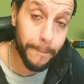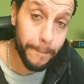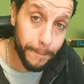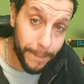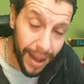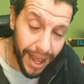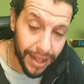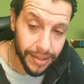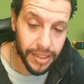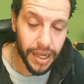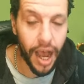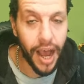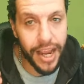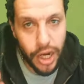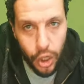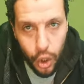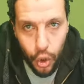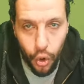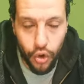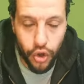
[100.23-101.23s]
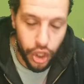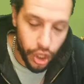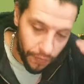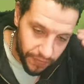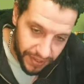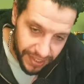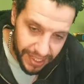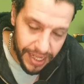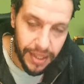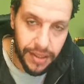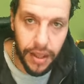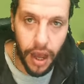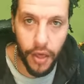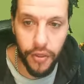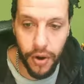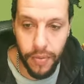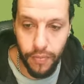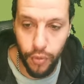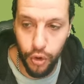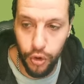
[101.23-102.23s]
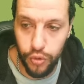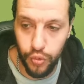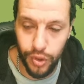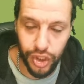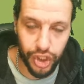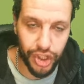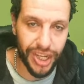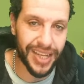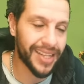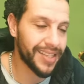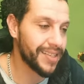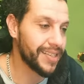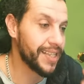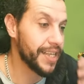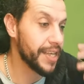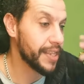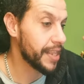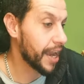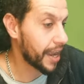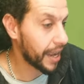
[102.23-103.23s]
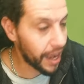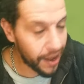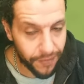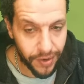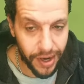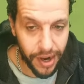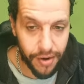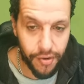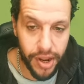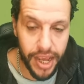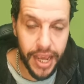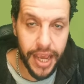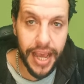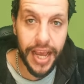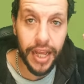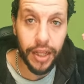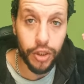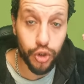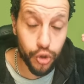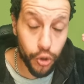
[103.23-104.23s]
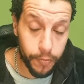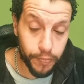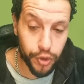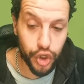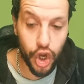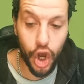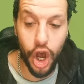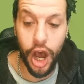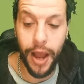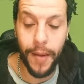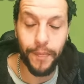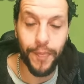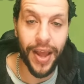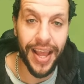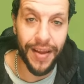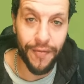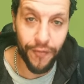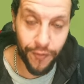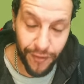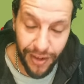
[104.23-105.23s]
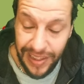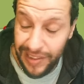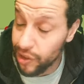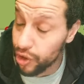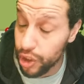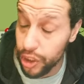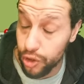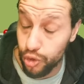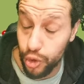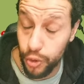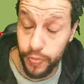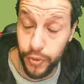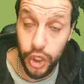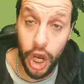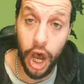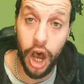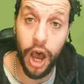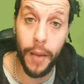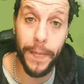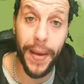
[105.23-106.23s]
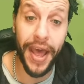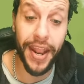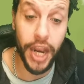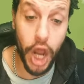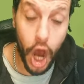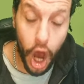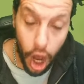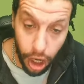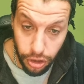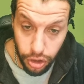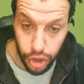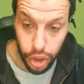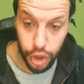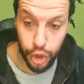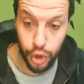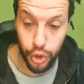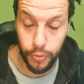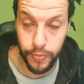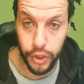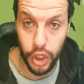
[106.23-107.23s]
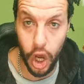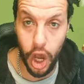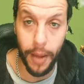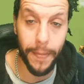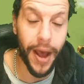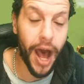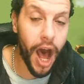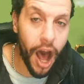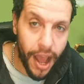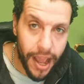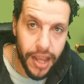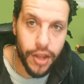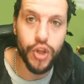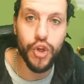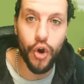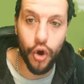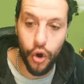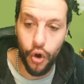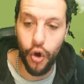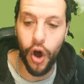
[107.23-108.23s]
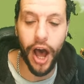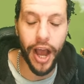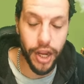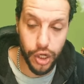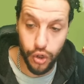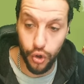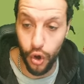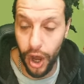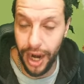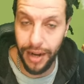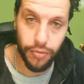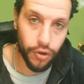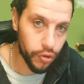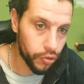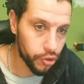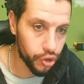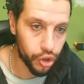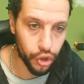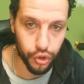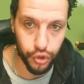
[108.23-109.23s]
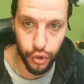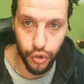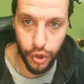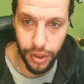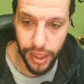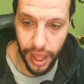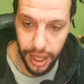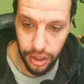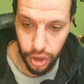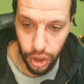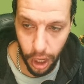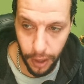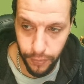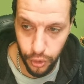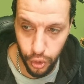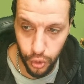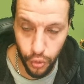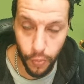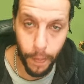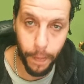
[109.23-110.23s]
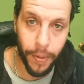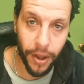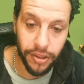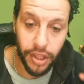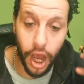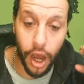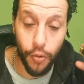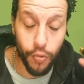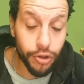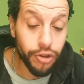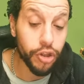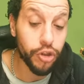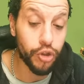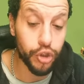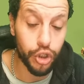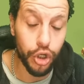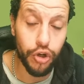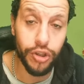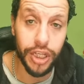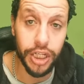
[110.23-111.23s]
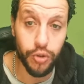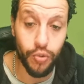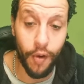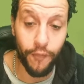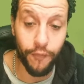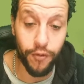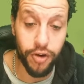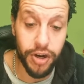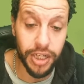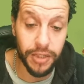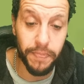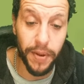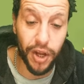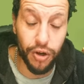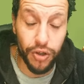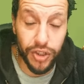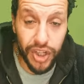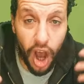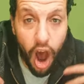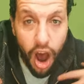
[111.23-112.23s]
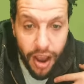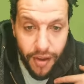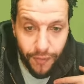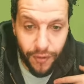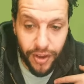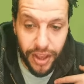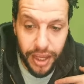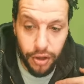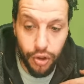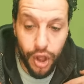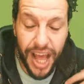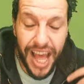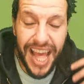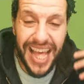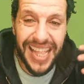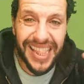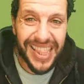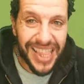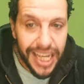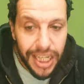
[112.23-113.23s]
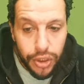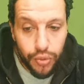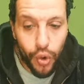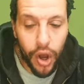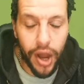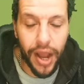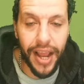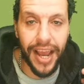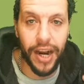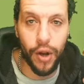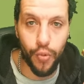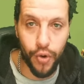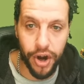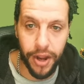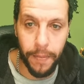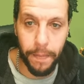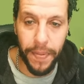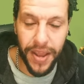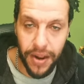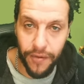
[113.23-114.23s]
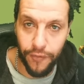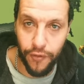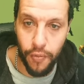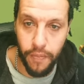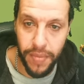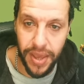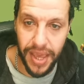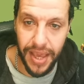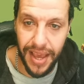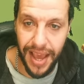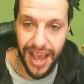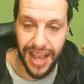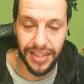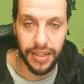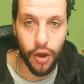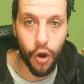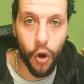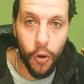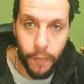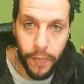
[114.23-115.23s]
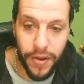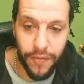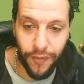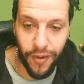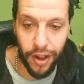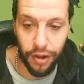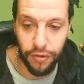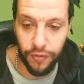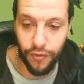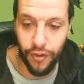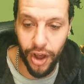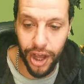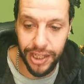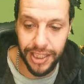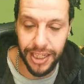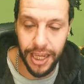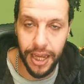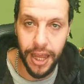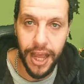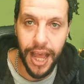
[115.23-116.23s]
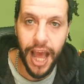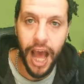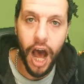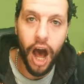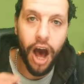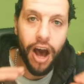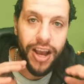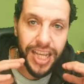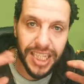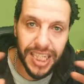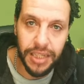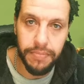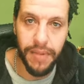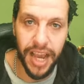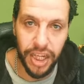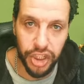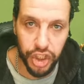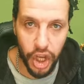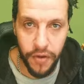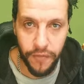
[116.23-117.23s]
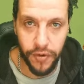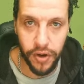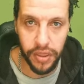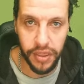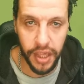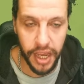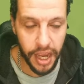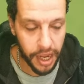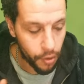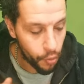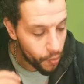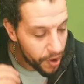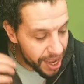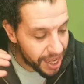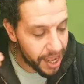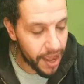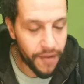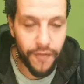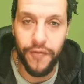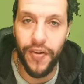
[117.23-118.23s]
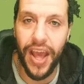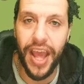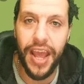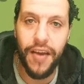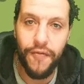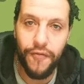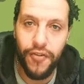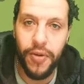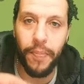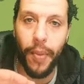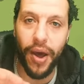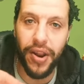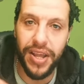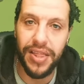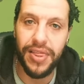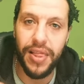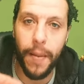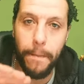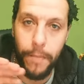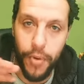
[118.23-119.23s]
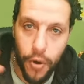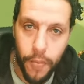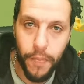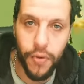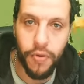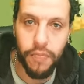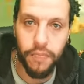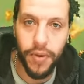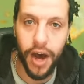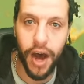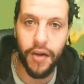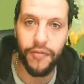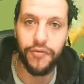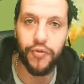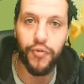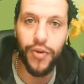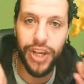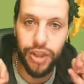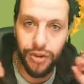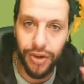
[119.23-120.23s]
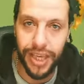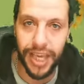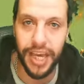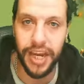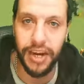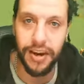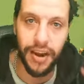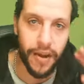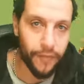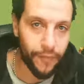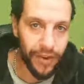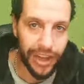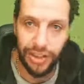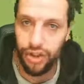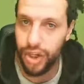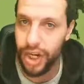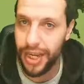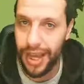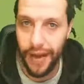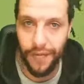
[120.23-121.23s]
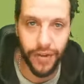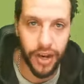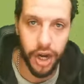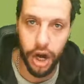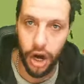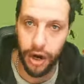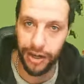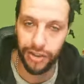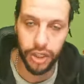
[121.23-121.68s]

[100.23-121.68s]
But I know you've seen the other mode, which you can see the cavalry troop type, infantry troop type, and archer troop type. I know, and I'm going to show you that type too. But I wanted to show you this one first because I feel this one gonna work better for me as an open field fighter. I smash everything. We give everybody the boom boom buff. We don't care, infantry, cavalry,